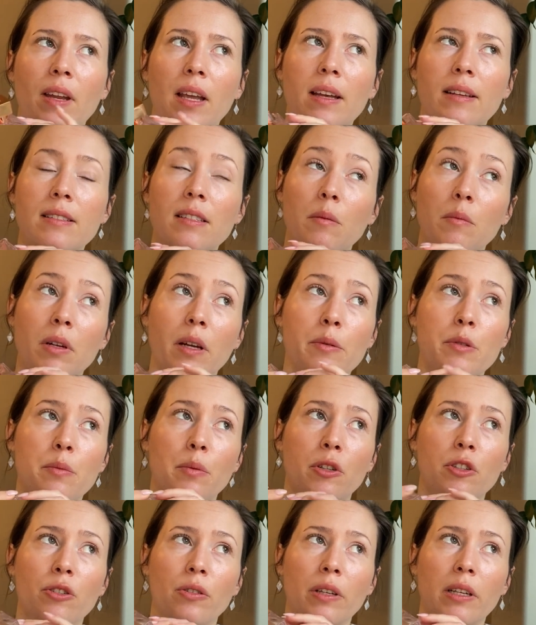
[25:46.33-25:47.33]
Sometimes
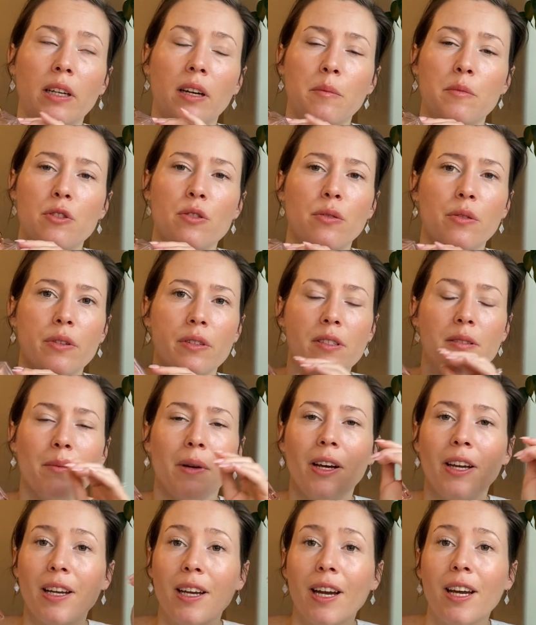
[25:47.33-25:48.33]
patchouli comes through
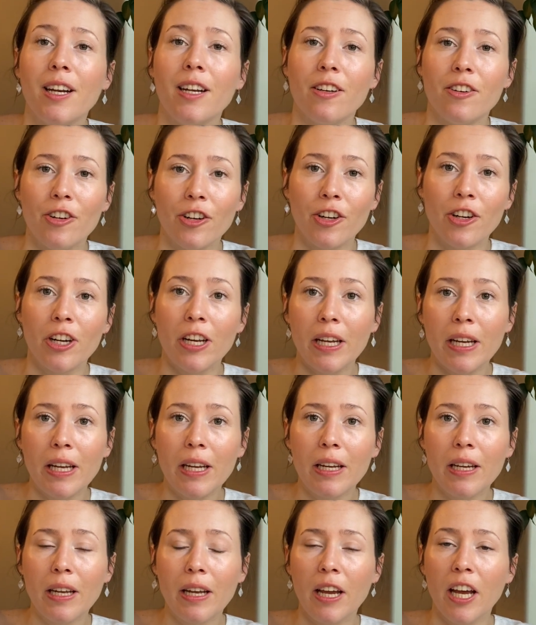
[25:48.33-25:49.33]
smelling kind of
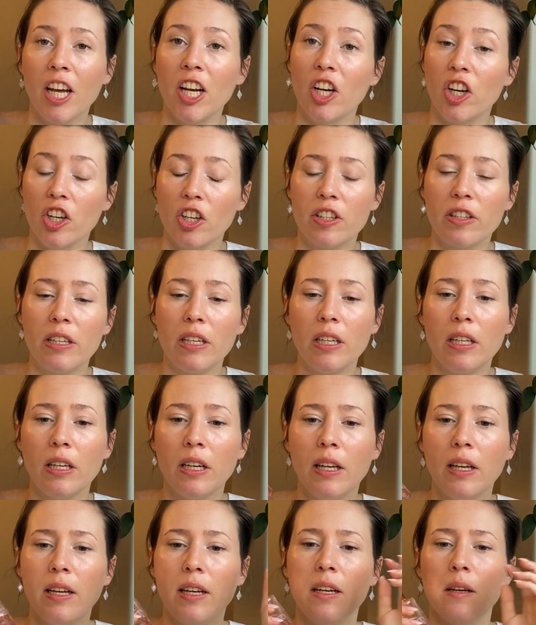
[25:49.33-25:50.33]
dirty and earthy,
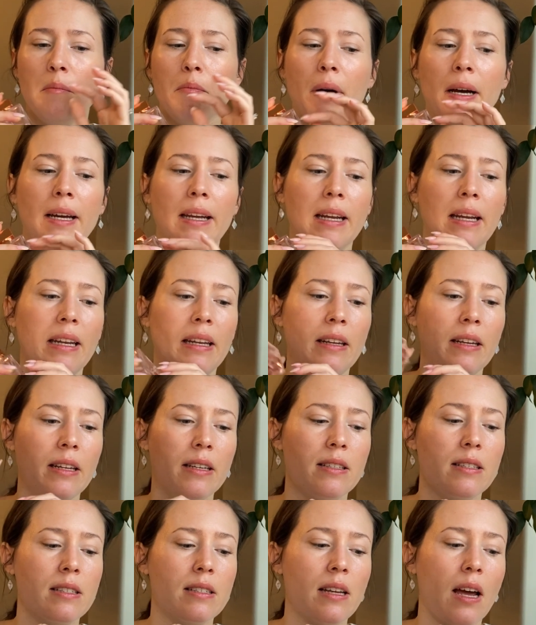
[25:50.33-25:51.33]
but in
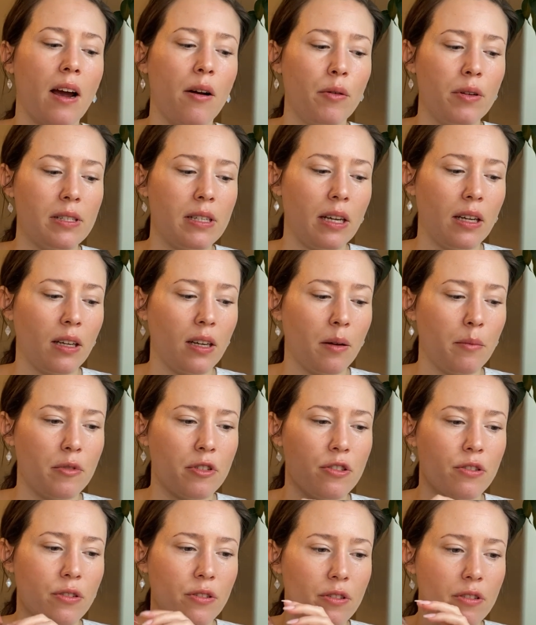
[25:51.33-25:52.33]
this, I would say it
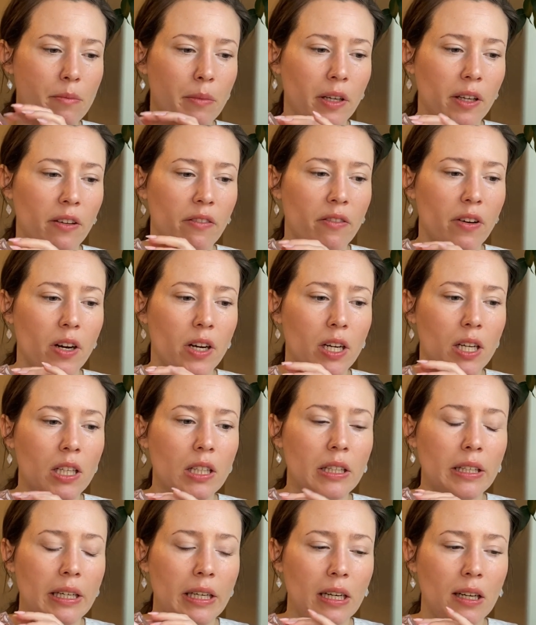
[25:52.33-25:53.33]
comes through smelling very
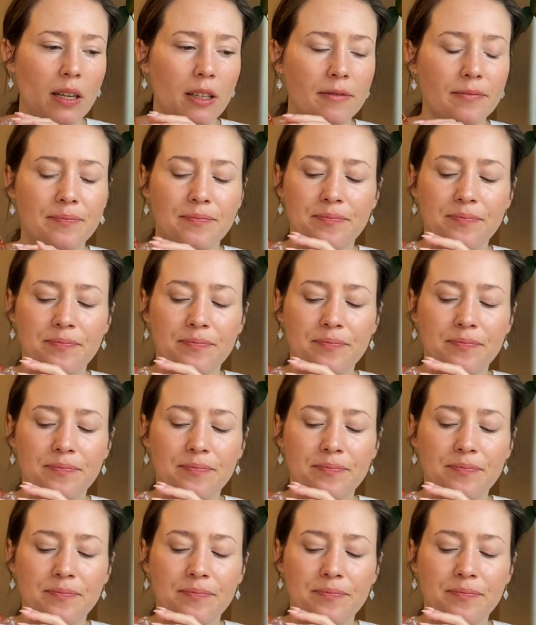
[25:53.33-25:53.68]
clean.